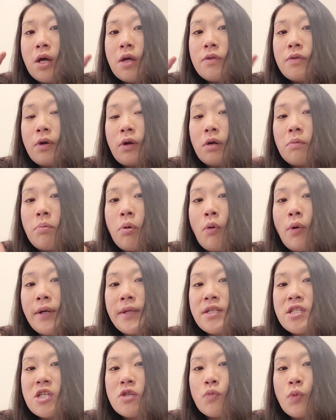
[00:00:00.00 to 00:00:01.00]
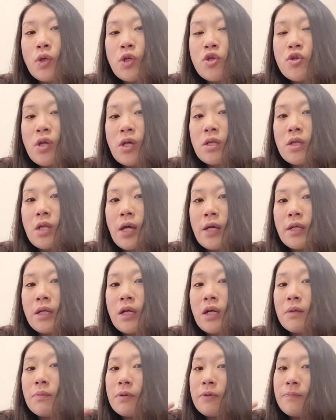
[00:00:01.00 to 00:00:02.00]
There are points in which they line
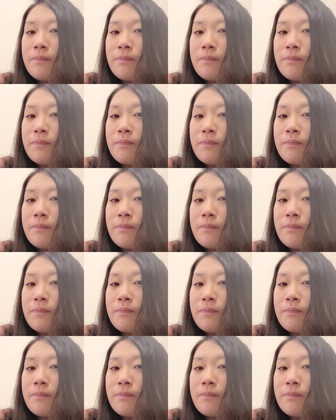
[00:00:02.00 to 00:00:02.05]
up.